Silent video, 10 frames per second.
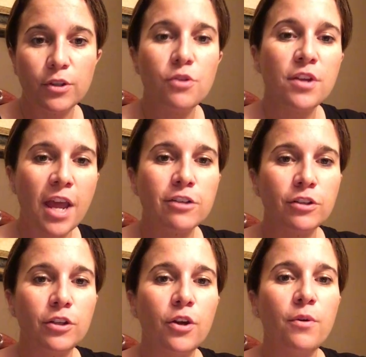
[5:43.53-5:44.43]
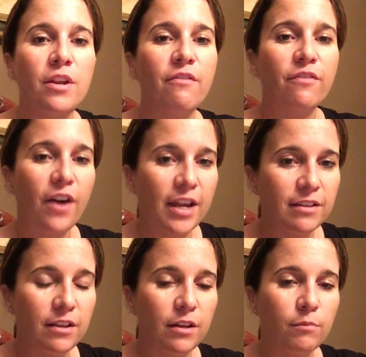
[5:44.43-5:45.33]
you can actually go and invite
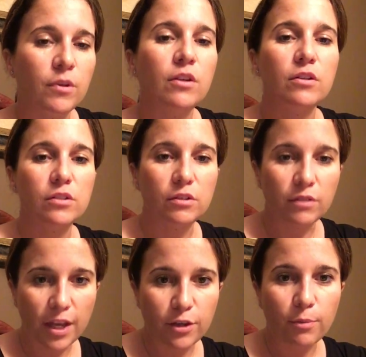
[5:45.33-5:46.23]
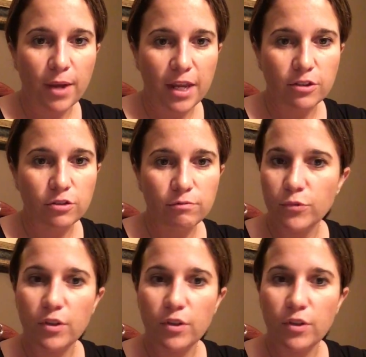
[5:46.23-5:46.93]
them to like your page.